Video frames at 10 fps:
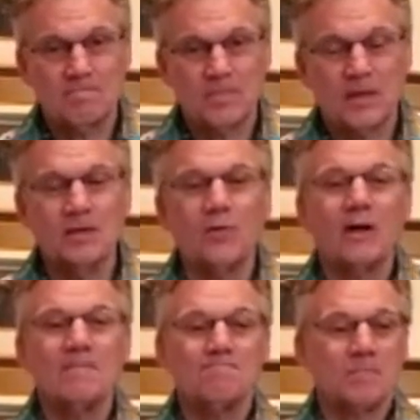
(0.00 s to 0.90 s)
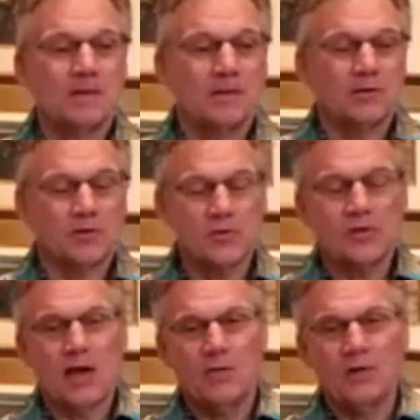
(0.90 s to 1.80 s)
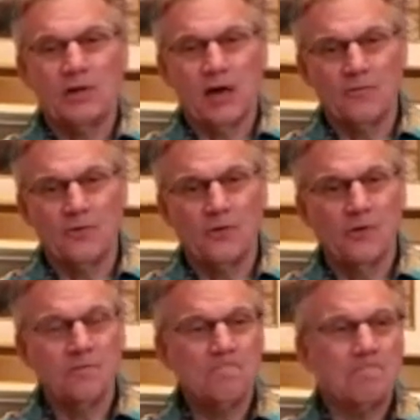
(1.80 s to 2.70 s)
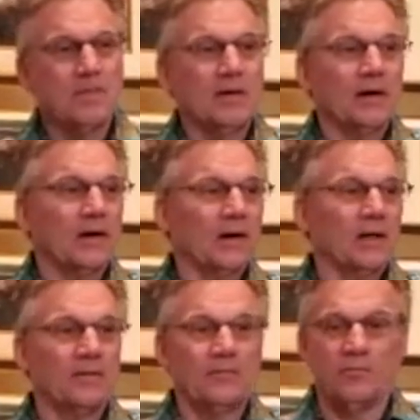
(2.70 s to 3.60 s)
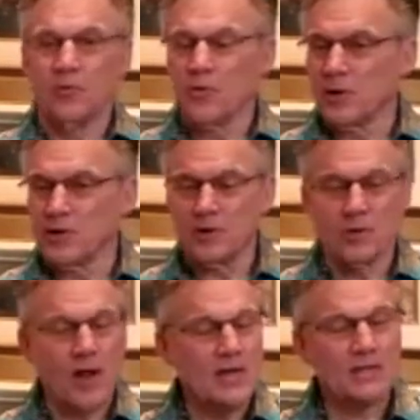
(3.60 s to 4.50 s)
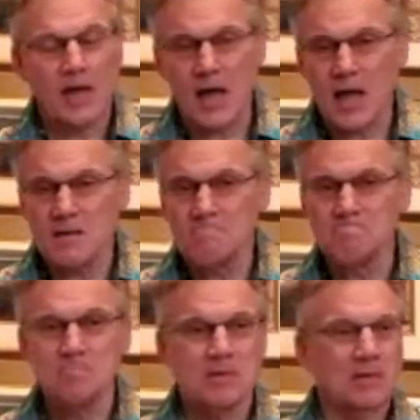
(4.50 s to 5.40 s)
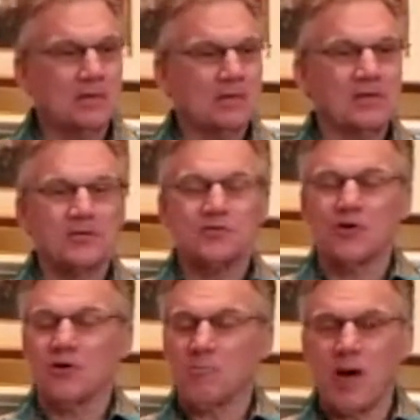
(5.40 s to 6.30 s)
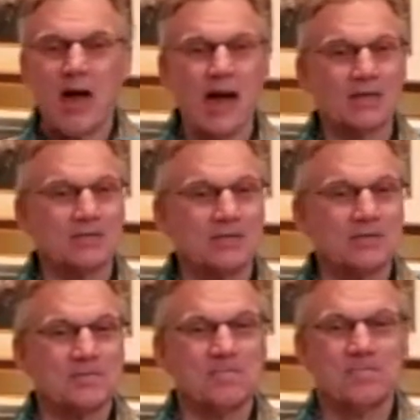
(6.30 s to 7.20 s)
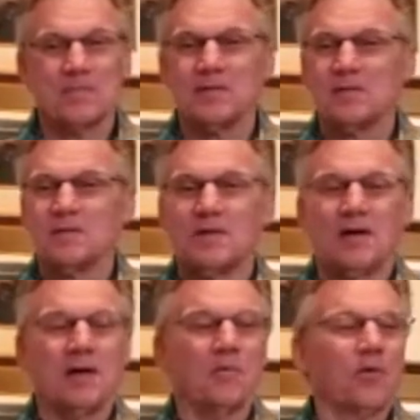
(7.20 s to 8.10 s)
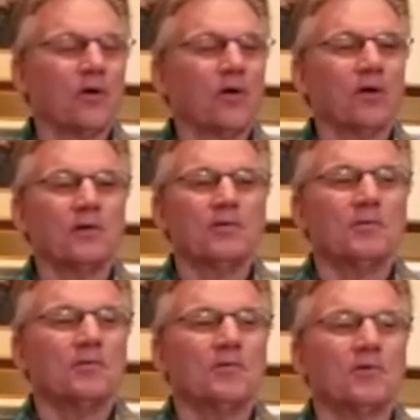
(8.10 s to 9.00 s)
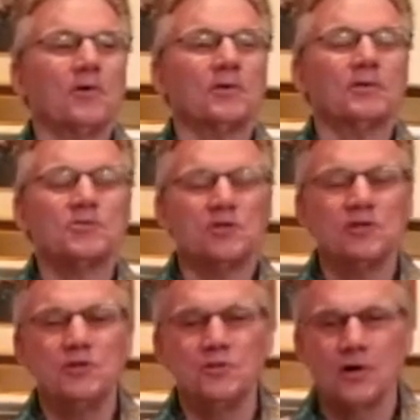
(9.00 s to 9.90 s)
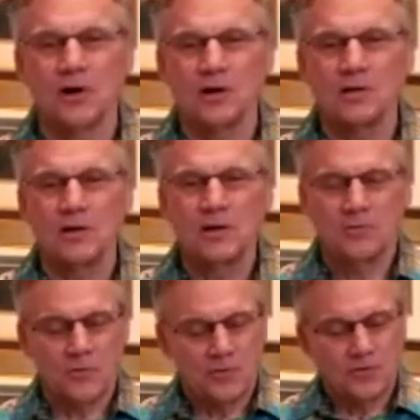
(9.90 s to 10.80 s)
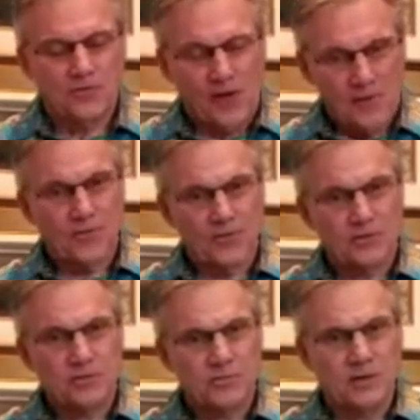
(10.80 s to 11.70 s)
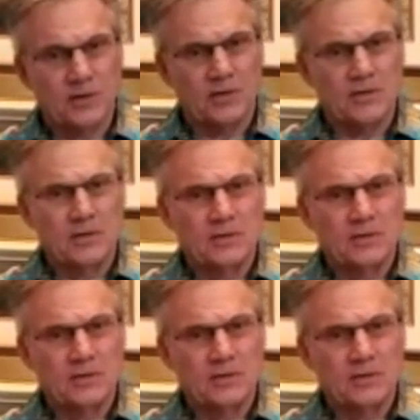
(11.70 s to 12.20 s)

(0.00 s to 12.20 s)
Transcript: Anyway, Dorothy and I, we love you. Uh, we're in a great time. This is going to pass, and we're going to we're going to continue on with the faithfulness of God